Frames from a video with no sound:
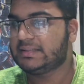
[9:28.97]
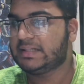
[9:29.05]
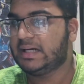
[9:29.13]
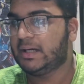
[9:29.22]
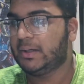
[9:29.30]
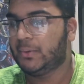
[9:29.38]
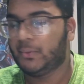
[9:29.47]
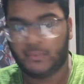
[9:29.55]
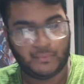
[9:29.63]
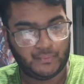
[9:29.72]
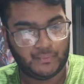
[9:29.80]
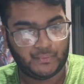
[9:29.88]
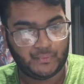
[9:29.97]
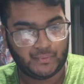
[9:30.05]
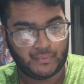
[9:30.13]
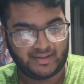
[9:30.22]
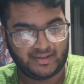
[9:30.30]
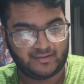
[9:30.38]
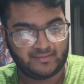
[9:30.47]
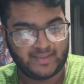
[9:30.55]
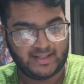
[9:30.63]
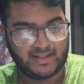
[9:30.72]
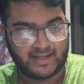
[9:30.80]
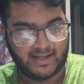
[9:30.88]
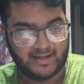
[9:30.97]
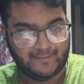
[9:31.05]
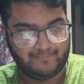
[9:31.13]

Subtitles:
Oh, I could have made it higher.